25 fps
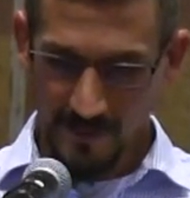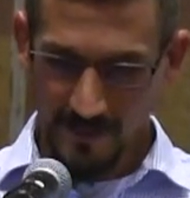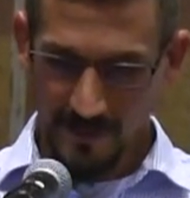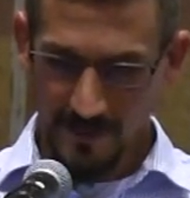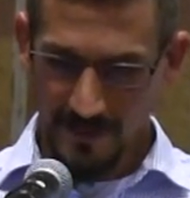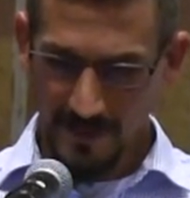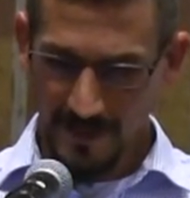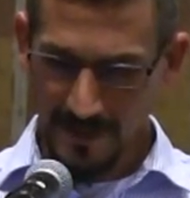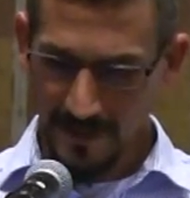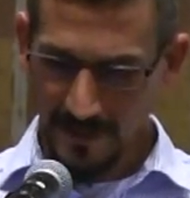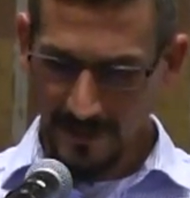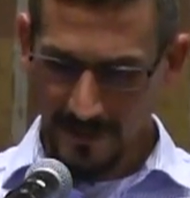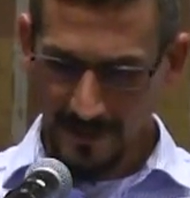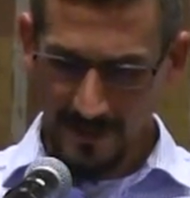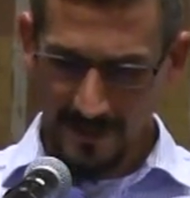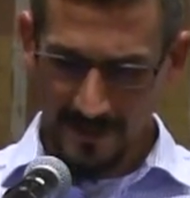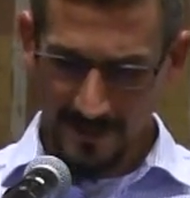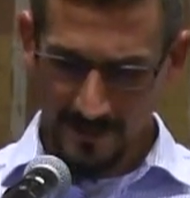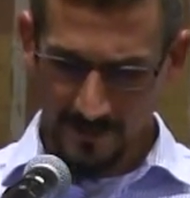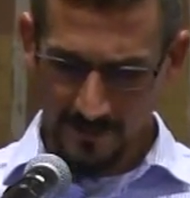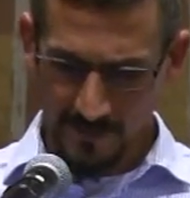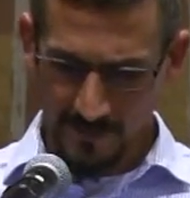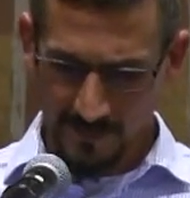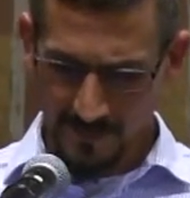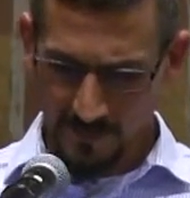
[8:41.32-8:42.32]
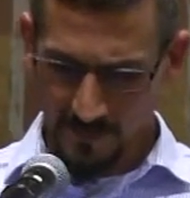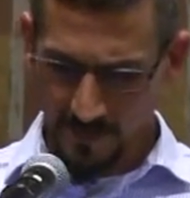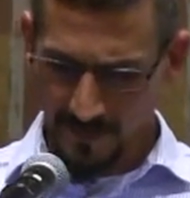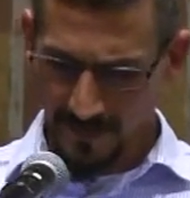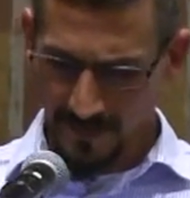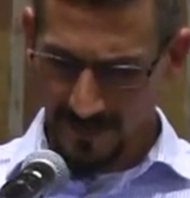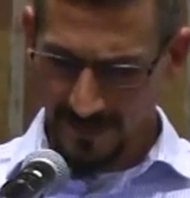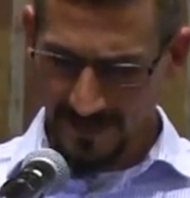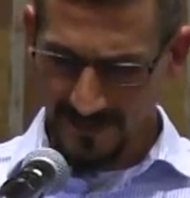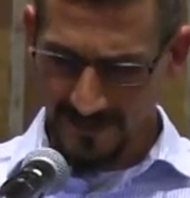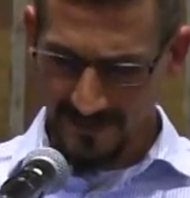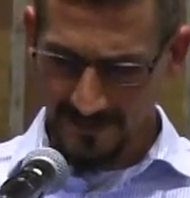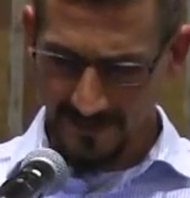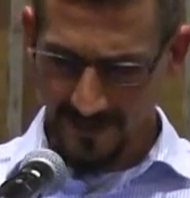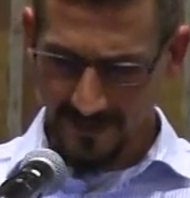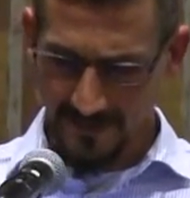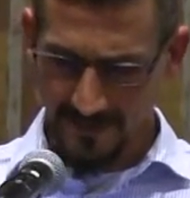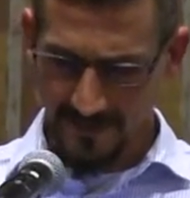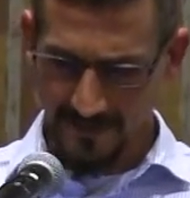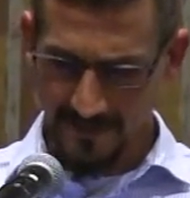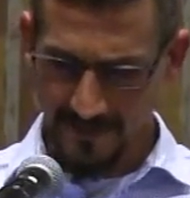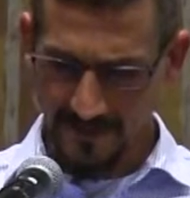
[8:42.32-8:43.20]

And then I guess just one last thing,